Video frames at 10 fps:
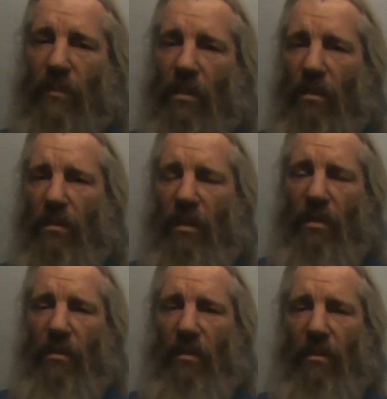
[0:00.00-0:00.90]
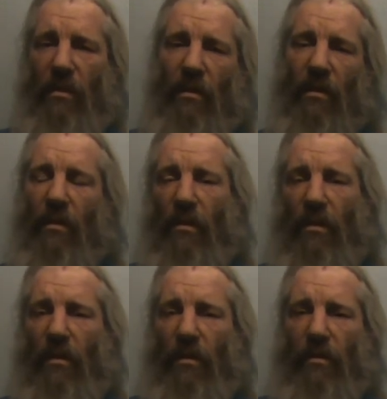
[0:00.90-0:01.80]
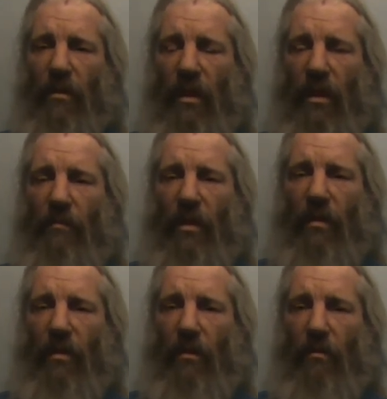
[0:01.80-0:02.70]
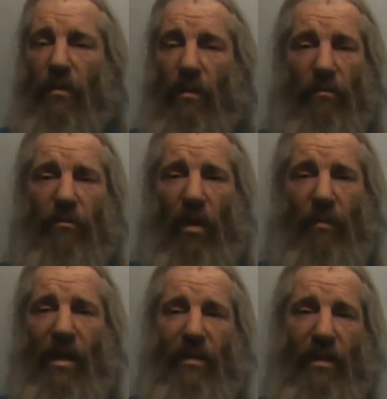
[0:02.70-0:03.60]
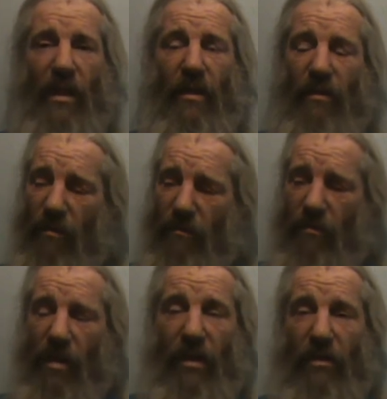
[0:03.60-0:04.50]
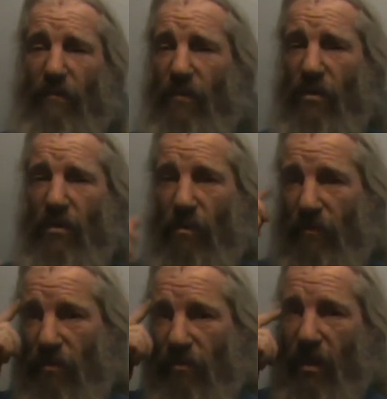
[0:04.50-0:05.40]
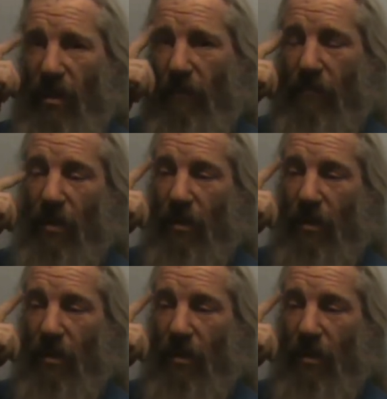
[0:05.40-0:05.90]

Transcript: instead of the kit beer gold because it was coming out of date, and I threw it out. It's the first time I've used that,